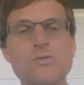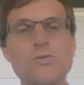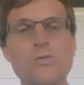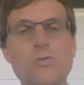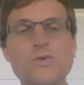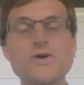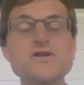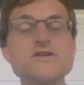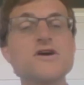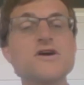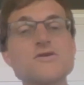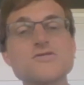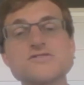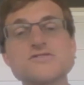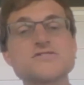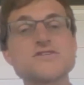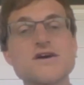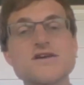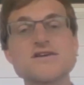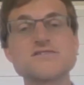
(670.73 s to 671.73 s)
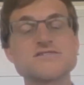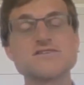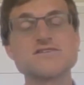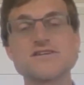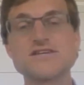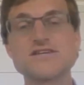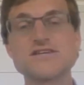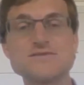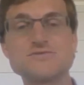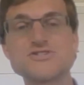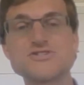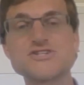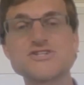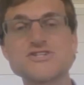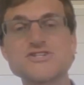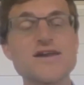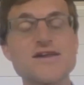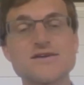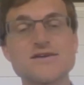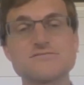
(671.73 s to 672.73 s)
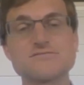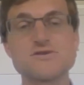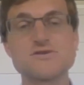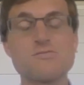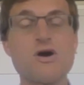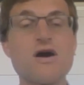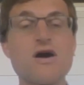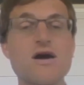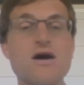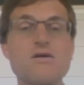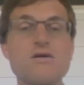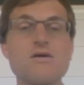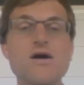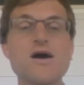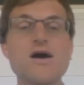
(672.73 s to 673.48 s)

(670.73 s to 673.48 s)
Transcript: We know the sun is going to keep shining tomorrow.